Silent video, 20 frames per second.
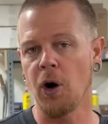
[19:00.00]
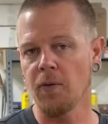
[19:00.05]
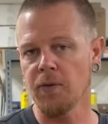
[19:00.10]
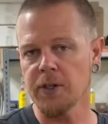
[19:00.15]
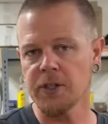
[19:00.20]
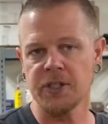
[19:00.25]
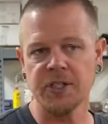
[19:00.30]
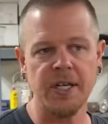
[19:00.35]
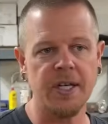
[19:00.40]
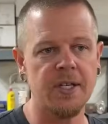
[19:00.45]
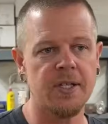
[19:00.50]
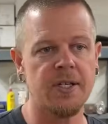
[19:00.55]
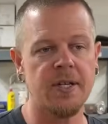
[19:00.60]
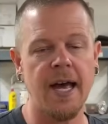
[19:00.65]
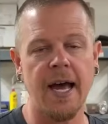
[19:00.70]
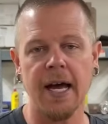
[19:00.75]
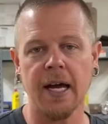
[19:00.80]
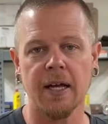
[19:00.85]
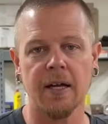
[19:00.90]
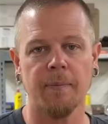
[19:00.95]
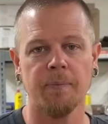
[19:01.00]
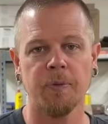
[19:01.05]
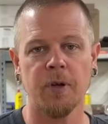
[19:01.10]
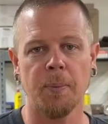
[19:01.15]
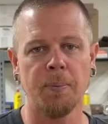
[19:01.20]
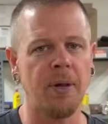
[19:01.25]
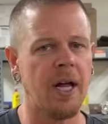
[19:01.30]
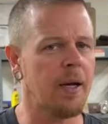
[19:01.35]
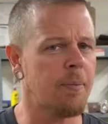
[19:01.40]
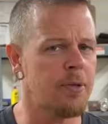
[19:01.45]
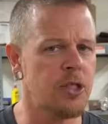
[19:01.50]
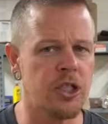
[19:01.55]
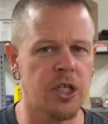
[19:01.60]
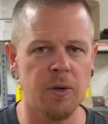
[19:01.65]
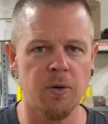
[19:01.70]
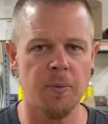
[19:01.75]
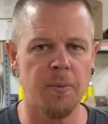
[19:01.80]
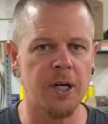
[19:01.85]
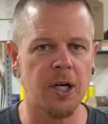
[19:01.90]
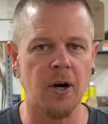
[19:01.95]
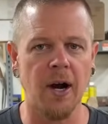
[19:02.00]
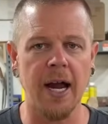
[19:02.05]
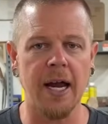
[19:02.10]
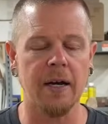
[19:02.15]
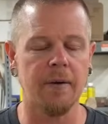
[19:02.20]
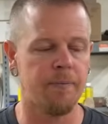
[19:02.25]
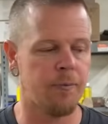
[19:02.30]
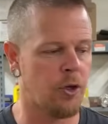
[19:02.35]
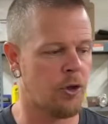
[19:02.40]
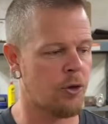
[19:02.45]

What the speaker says: overseas neck, the Plek machine would be great.